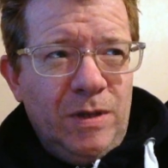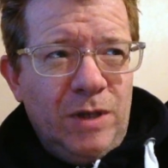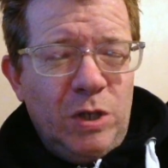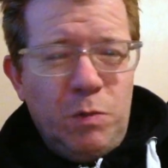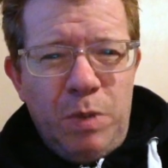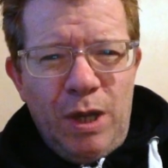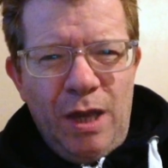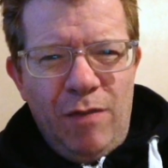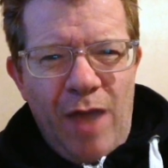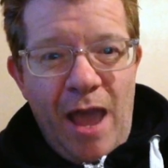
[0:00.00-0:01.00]

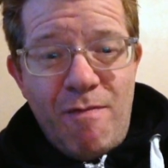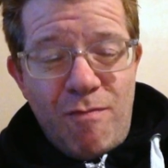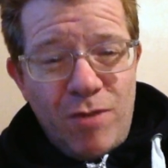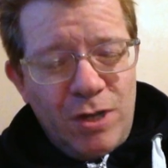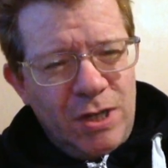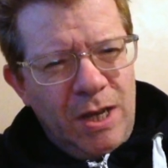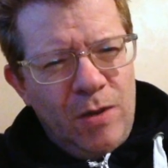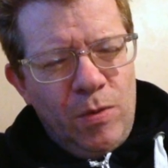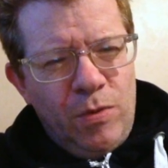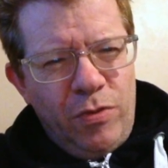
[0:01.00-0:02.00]
disbelieve every
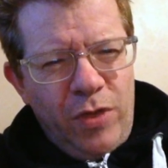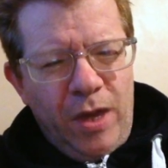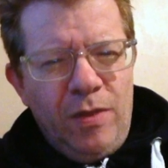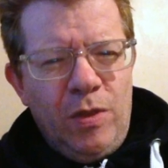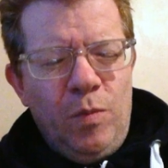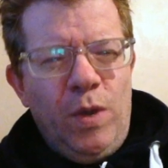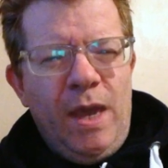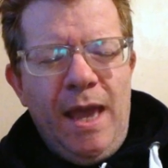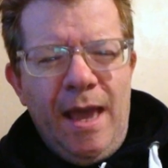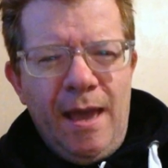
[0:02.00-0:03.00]
single thing that we
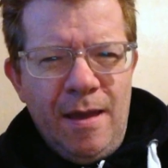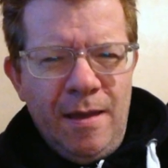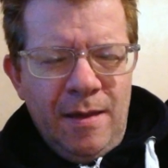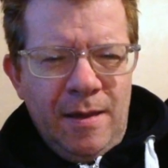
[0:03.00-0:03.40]
hear,